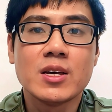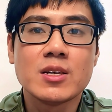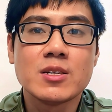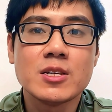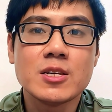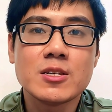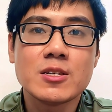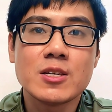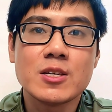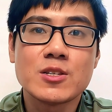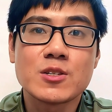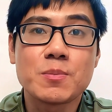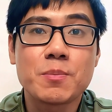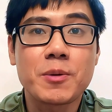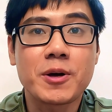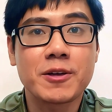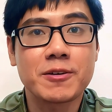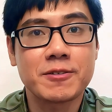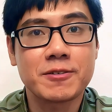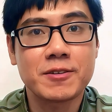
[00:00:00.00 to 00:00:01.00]
This is a
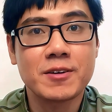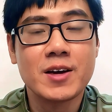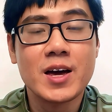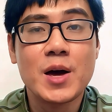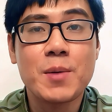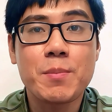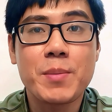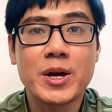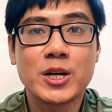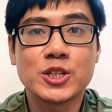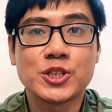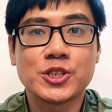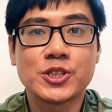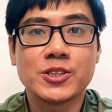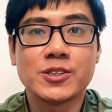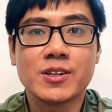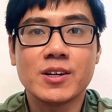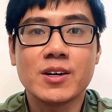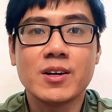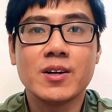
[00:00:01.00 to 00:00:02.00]
method I
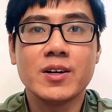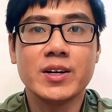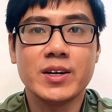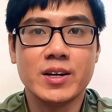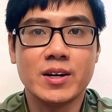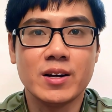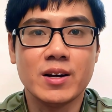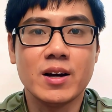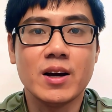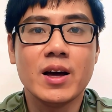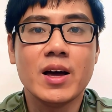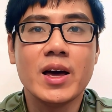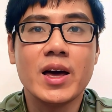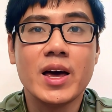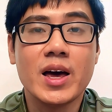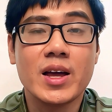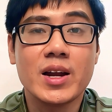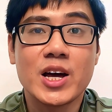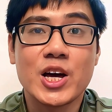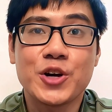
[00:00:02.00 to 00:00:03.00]
mentioned earlier,
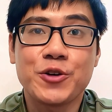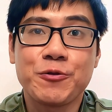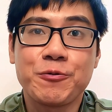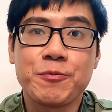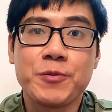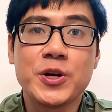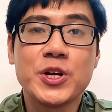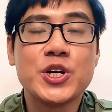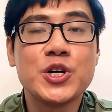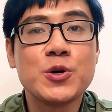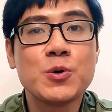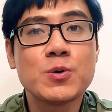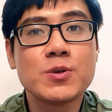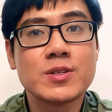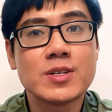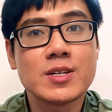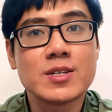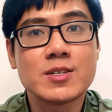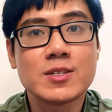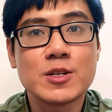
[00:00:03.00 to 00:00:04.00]
and I've been
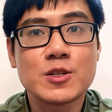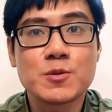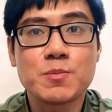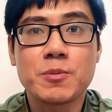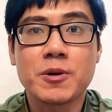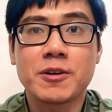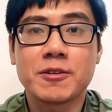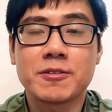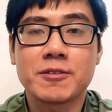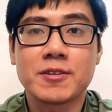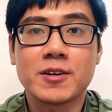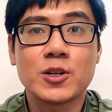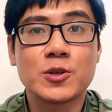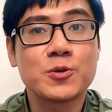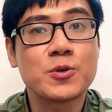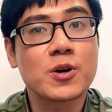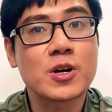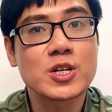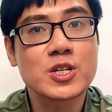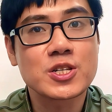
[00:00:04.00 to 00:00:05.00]
using this
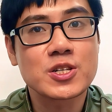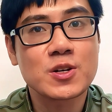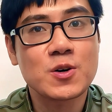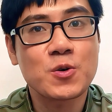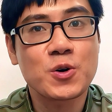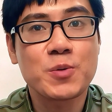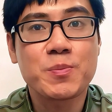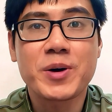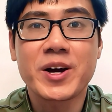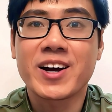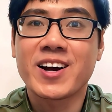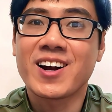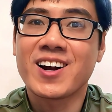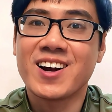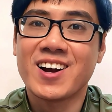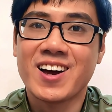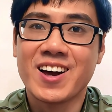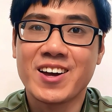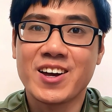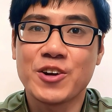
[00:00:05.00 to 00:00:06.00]
method to consult with my
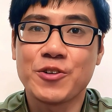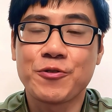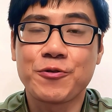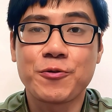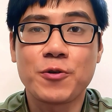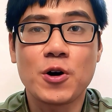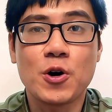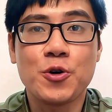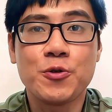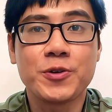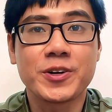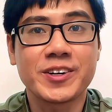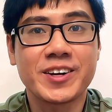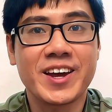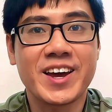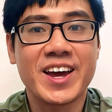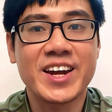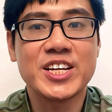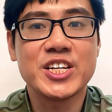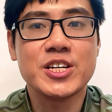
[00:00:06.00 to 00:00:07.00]
client for over
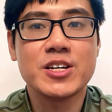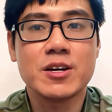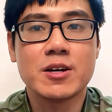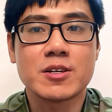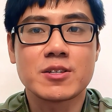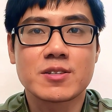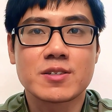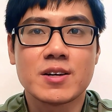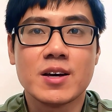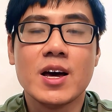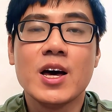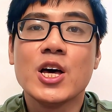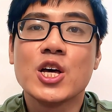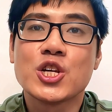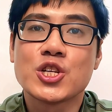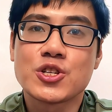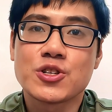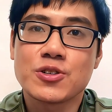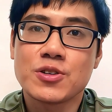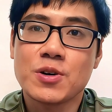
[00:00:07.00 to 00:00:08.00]
10 years.
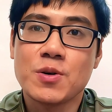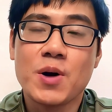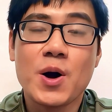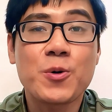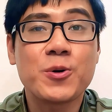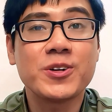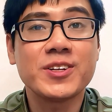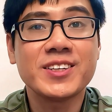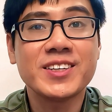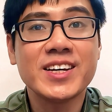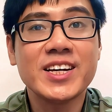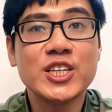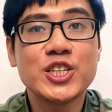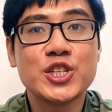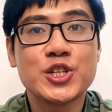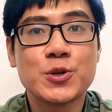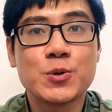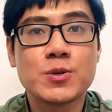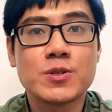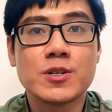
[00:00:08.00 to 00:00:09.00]
So I will
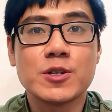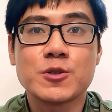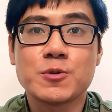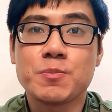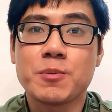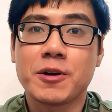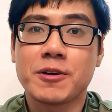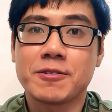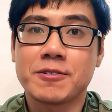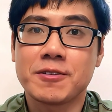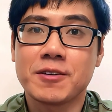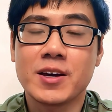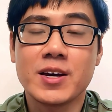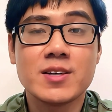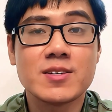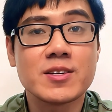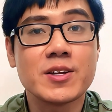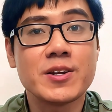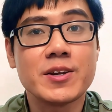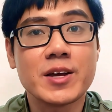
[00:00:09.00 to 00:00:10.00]
teach you this method
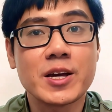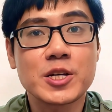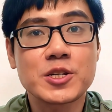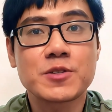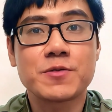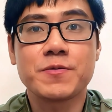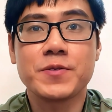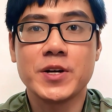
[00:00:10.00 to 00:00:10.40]
in the next